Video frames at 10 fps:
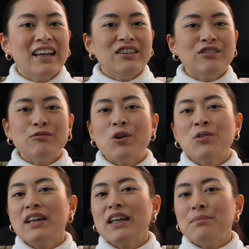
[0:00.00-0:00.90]
you
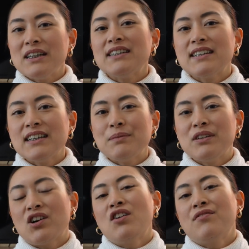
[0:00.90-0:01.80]
won't immediately
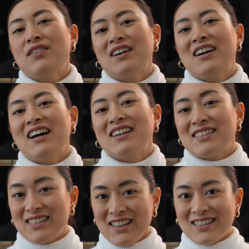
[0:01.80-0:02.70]
be offered a
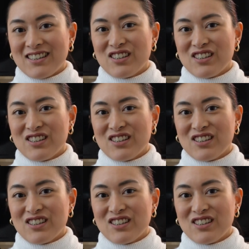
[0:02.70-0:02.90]
seat.